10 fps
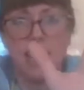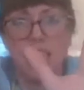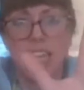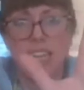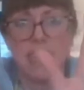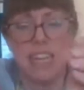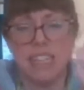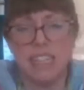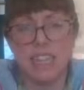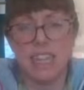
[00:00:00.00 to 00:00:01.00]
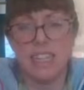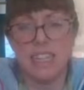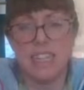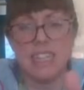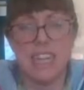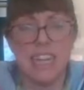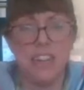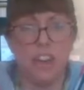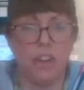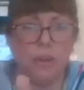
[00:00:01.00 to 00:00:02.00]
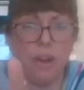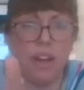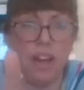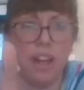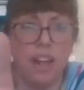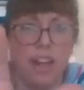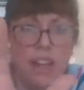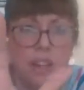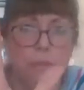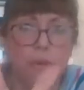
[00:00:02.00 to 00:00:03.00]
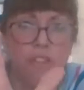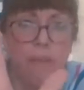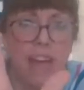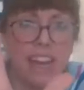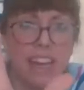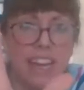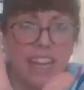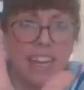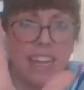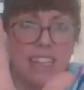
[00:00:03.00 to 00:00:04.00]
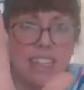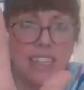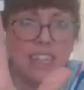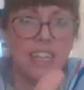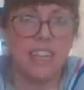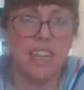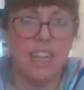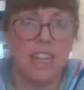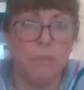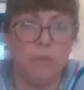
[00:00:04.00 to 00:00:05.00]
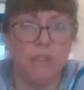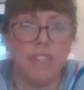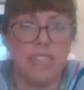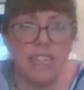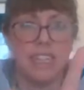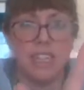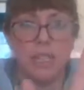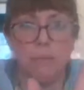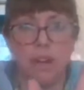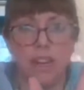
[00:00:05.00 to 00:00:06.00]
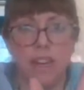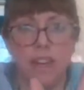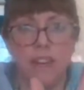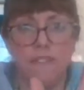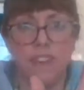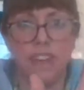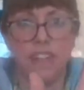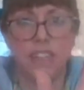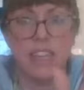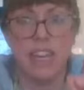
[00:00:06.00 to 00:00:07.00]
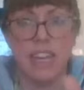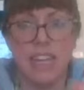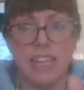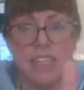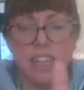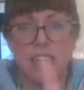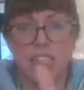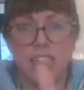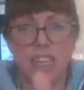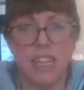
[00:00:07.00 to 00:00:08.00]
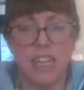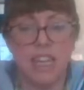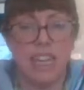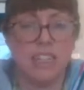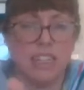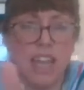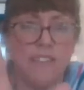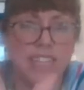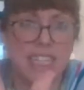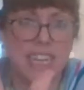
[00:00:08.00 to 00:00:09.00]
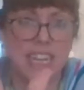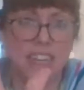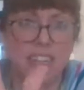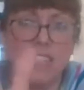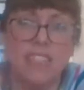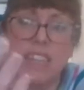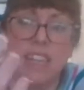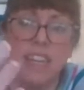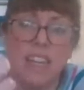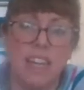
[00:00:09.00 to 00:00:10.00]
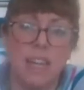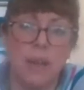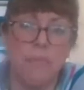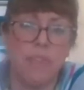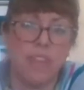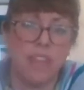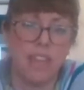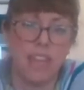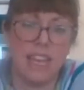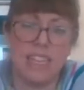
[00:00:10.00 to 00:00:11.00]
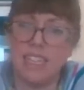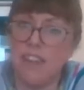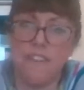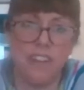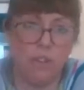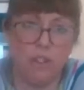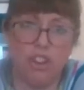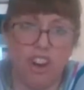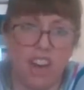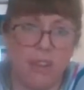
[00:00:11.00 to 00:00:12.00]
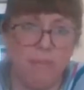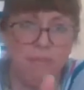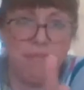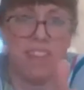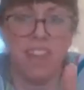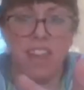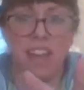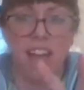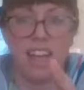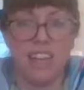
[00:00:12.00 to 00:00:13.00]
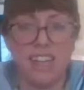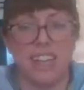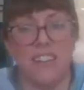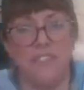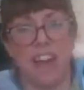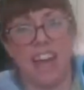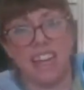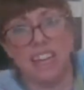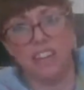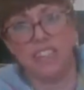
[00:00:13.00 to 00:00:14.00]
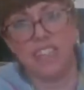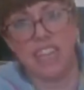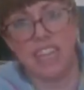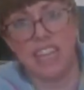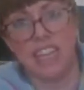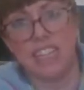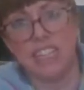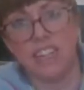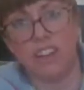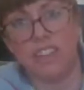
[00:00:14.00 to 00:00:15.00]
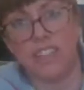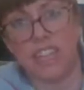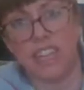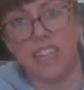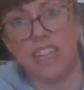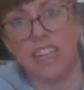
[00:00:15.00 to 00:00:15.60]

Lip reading: it is a sticky dough. The more I'm handling it, the more it sinks into my fingers. It does have a stickiness. It's definitely not dry. In fact, can you see it's starting